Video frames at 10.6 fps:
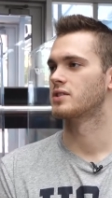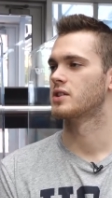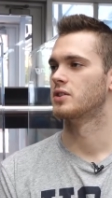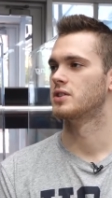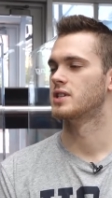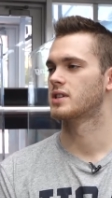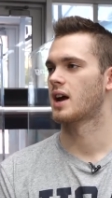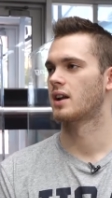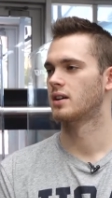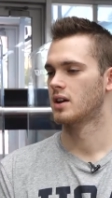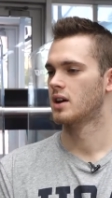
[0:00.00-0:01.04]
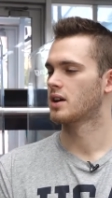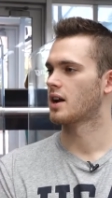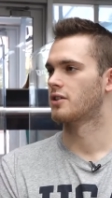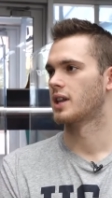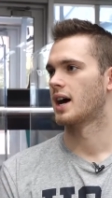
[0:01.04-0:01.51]
So you just kind of got
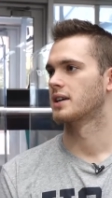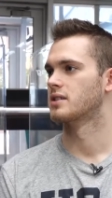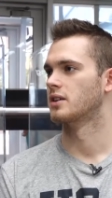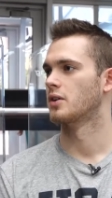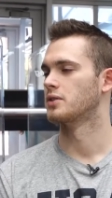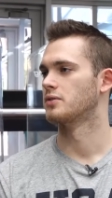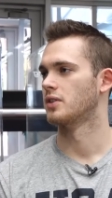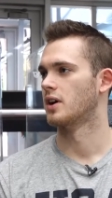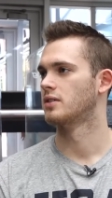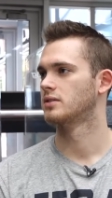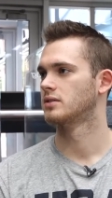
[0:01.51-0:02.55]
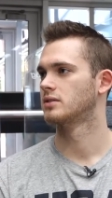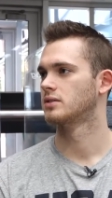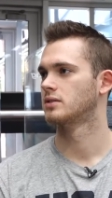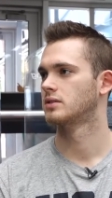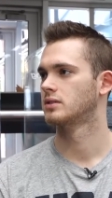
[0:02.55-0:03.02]
to relax and go with the flow.
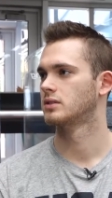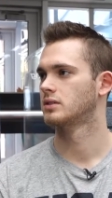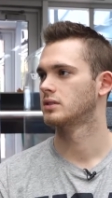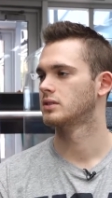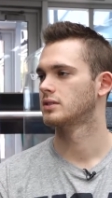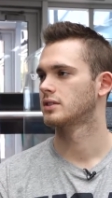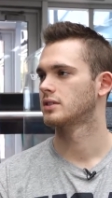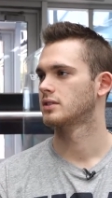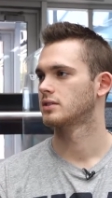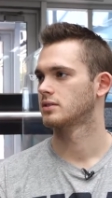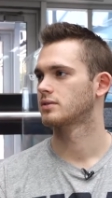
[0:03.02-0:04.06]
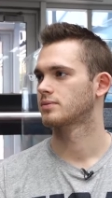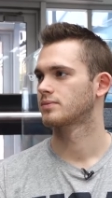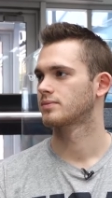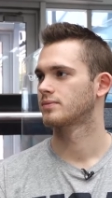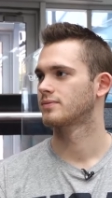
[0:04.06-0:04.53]
And then finally, I know that
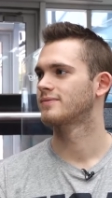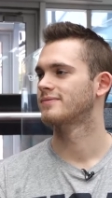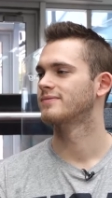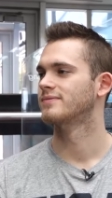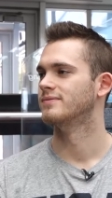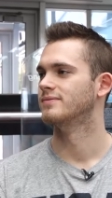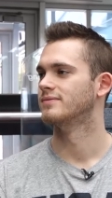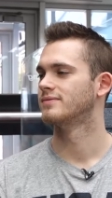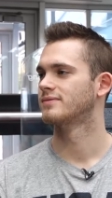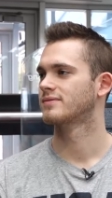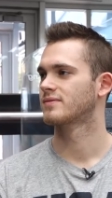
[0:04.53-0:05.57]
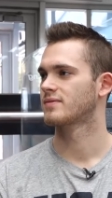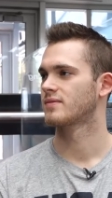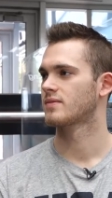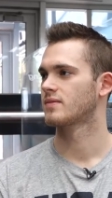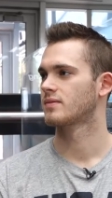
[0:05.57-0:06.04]
people want to talk to you too. I know you were
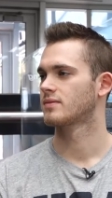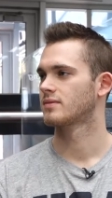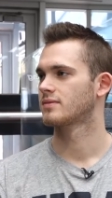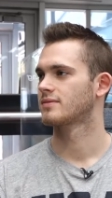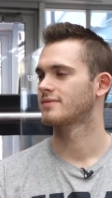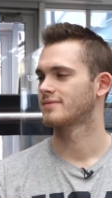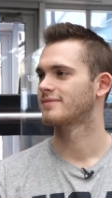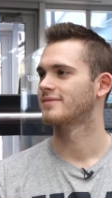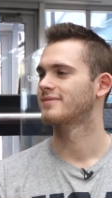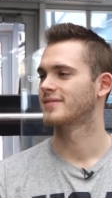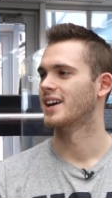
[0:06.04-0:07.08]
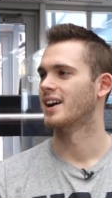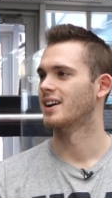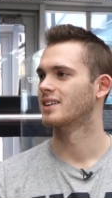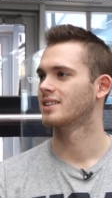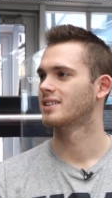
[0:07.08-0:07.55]
born in '96, which is yeah. when
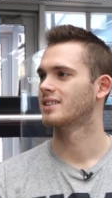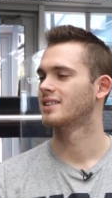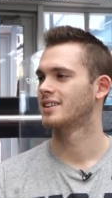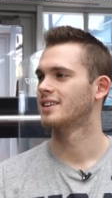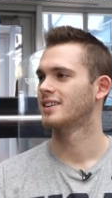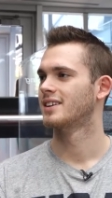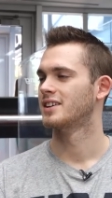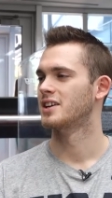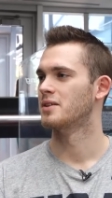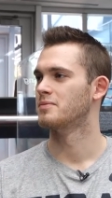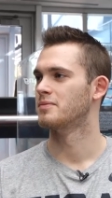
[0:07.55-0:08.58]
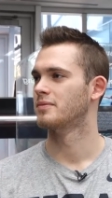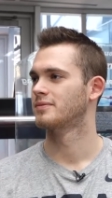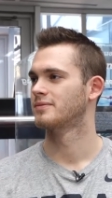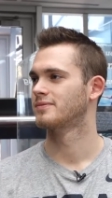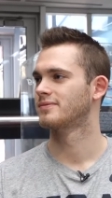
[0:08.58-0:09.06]
the Olympics were here in Atlanta, yep. and you were
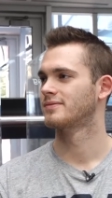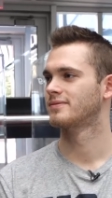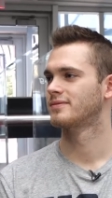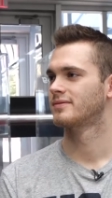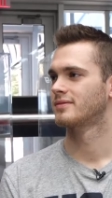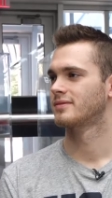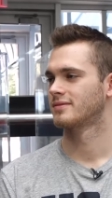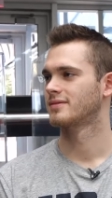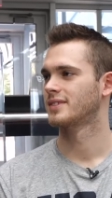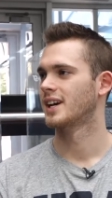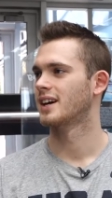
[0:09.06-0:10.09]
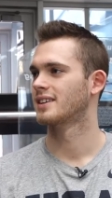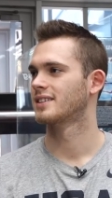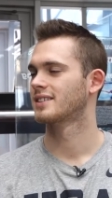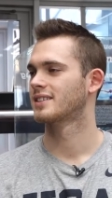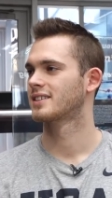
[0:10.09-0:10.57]
born here in Atlanta. Yeah. So
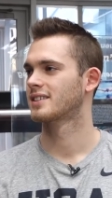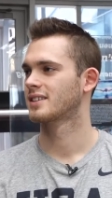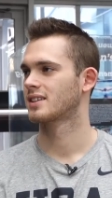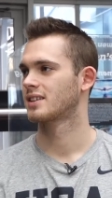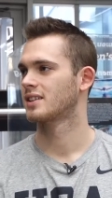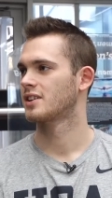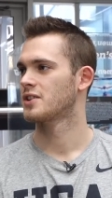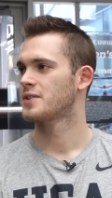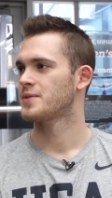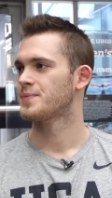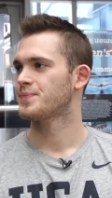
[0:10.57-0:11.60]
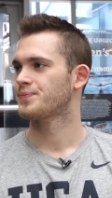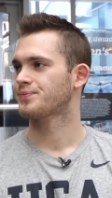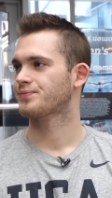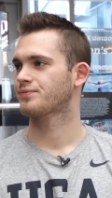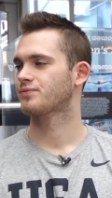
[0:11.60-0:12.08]
what would you say the Olympic bug
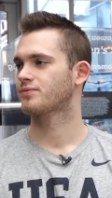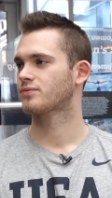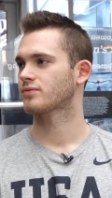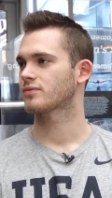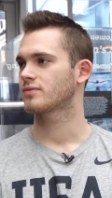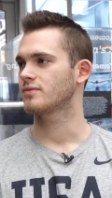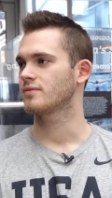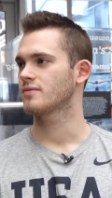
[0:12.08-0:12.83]
officially be?